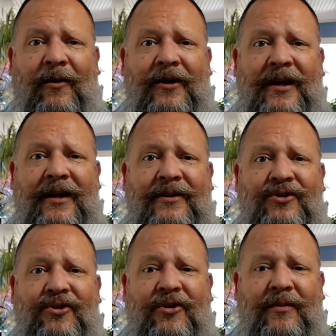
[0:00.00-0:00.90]
in
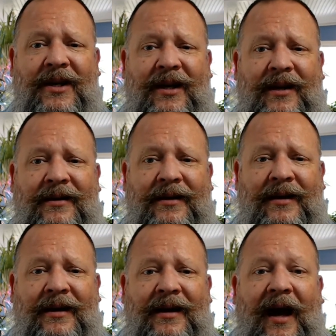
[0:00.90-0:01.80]
Germany.
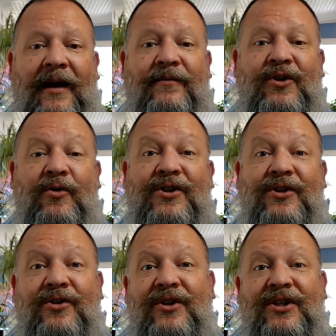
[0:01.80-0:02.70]
I have chosen
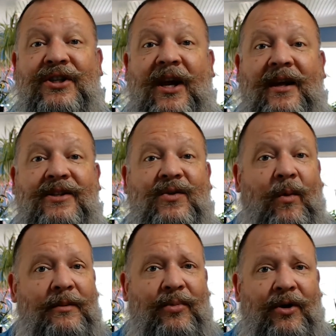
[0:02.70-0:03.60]
to discuss
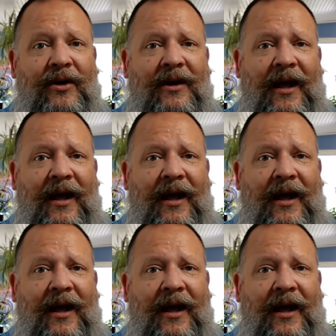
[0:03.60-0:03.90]
one book